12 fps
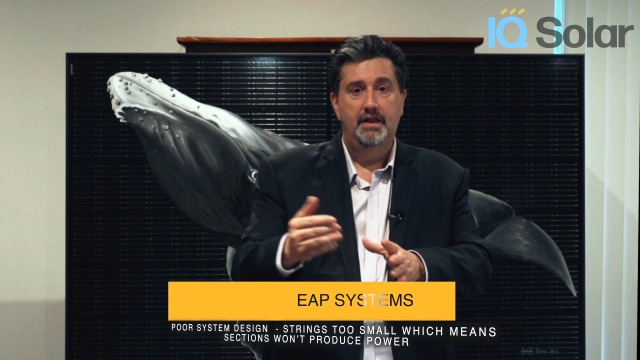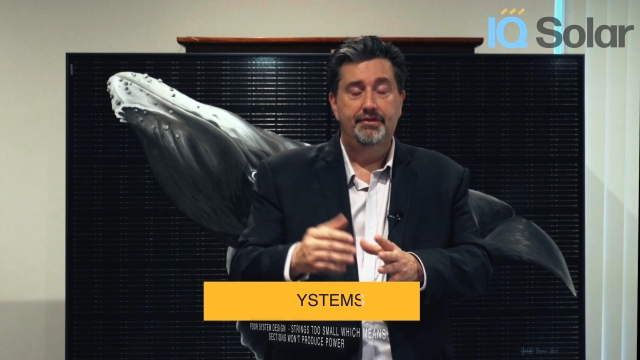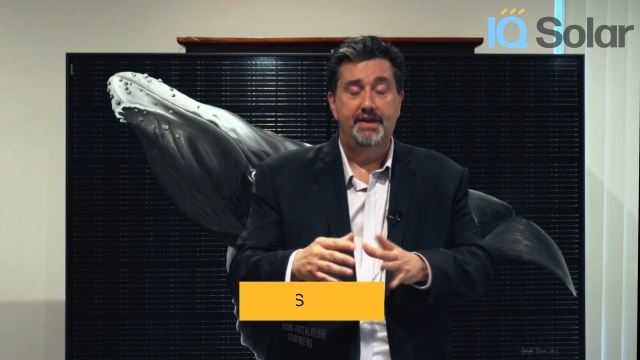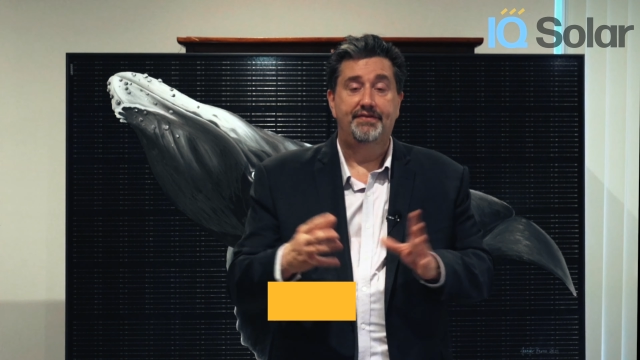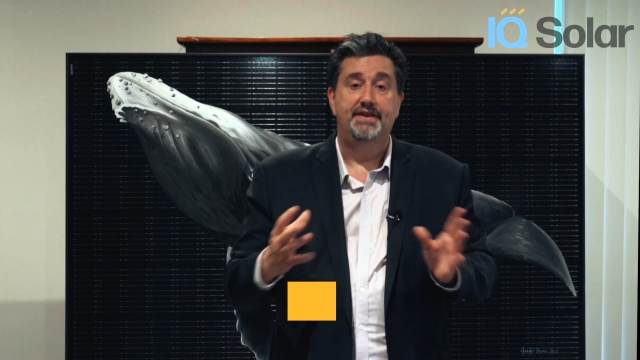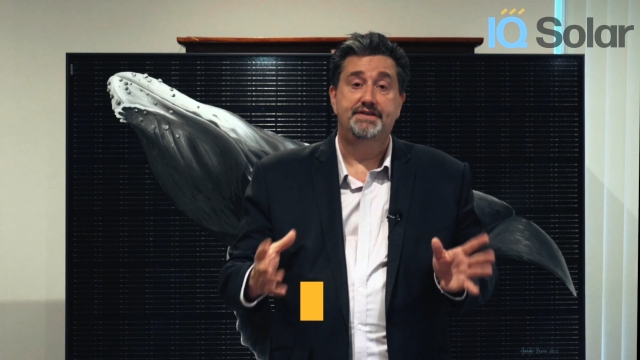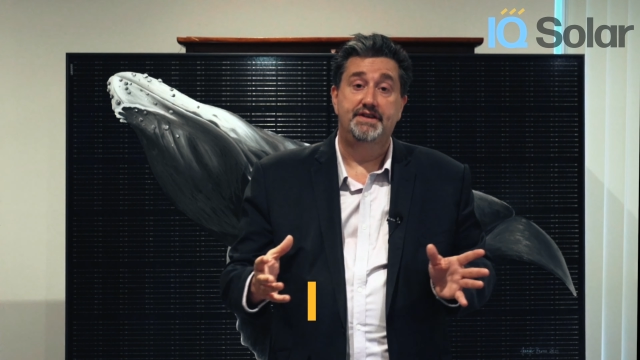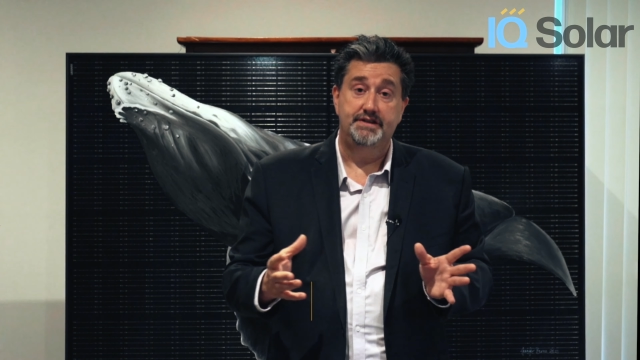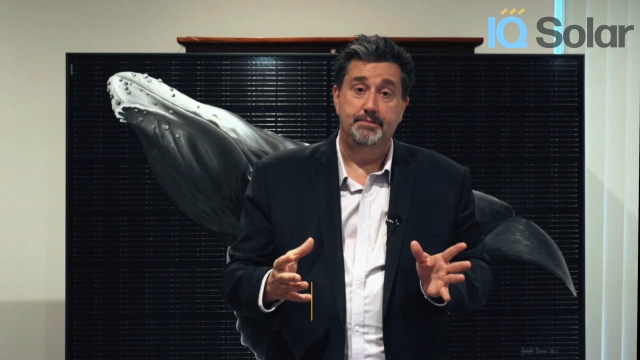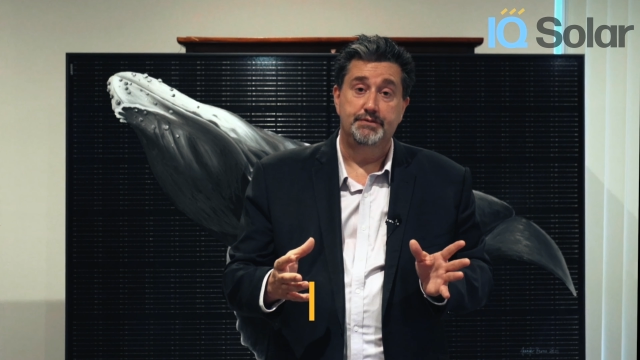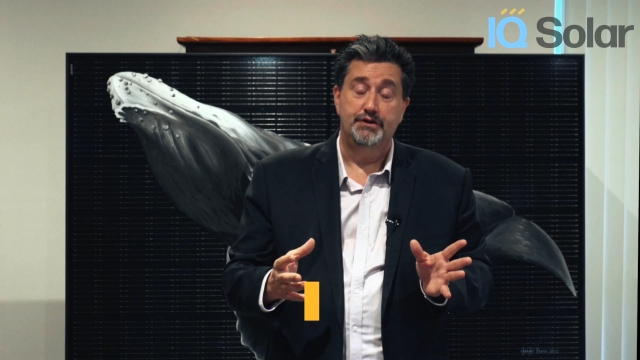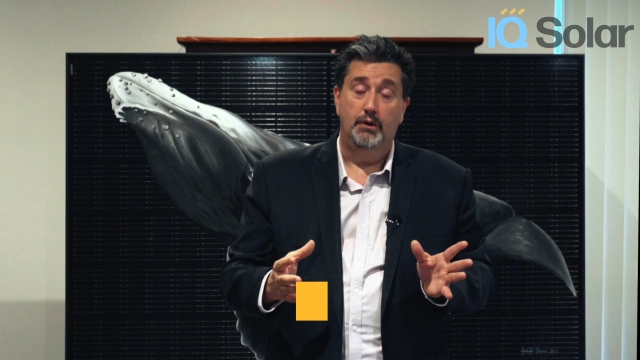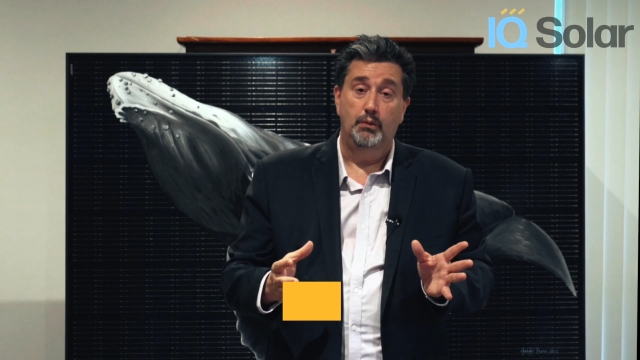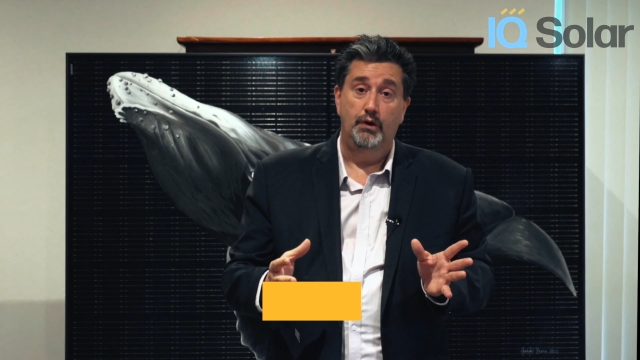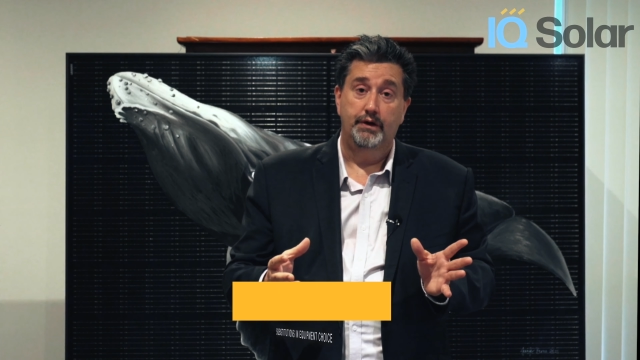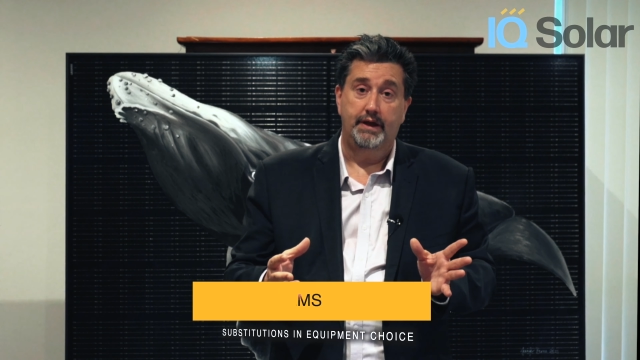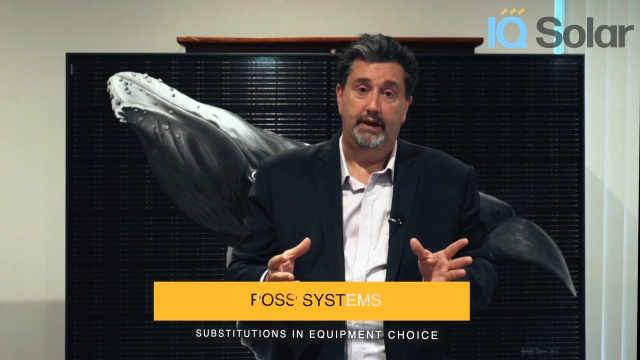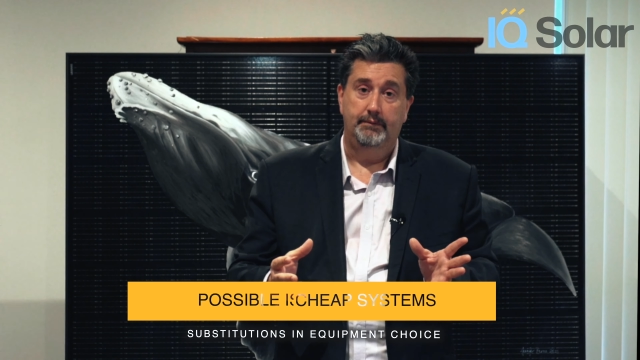that their system's not
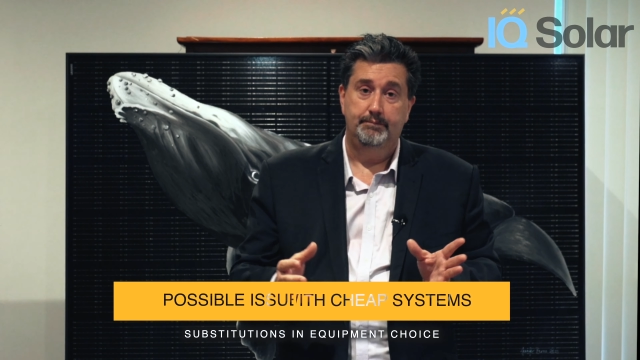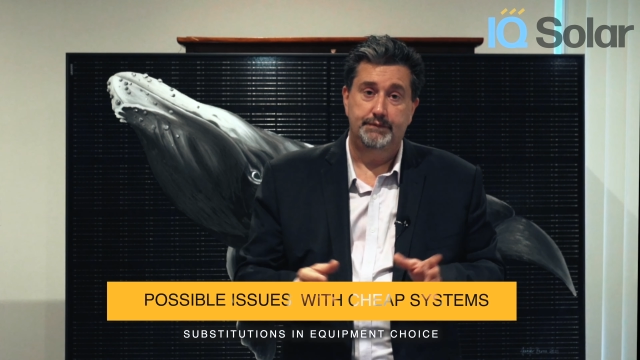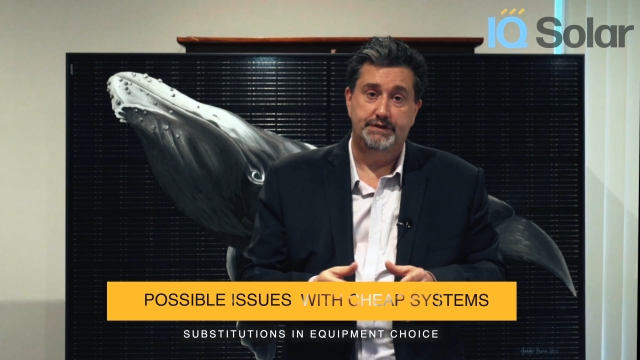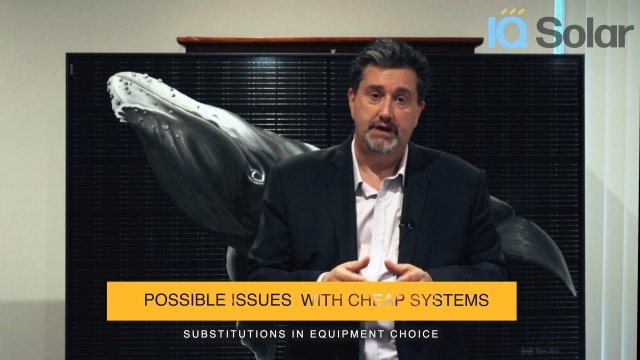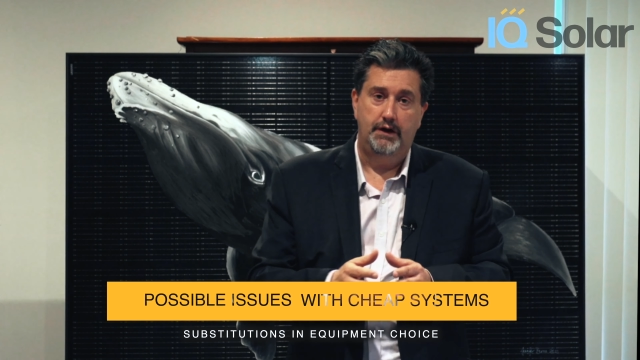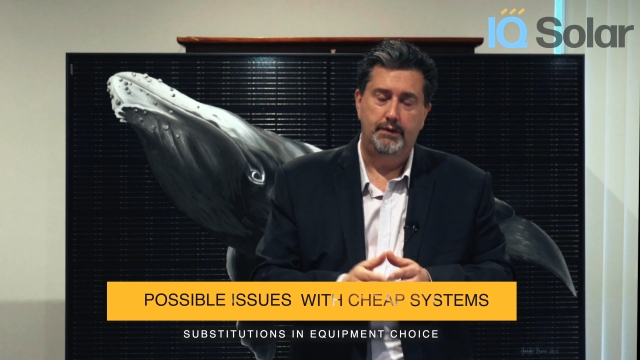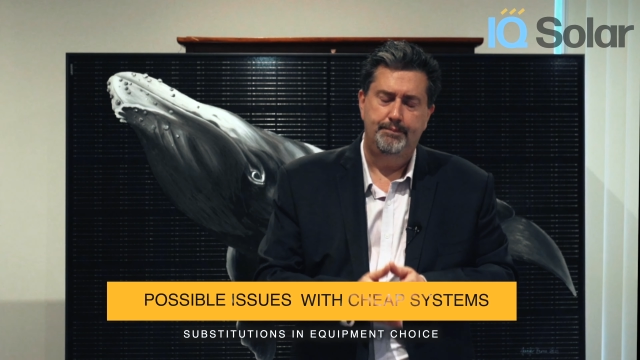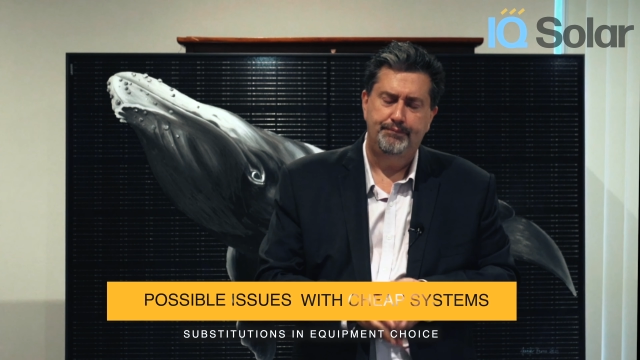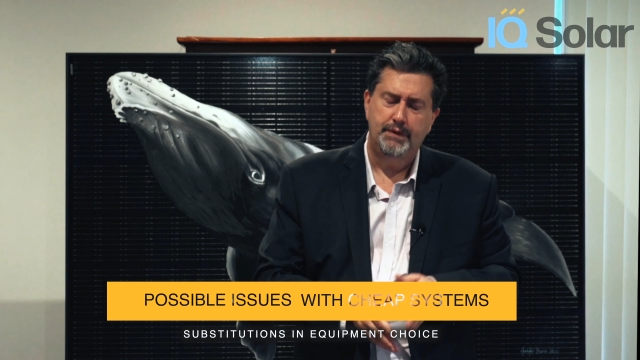working. So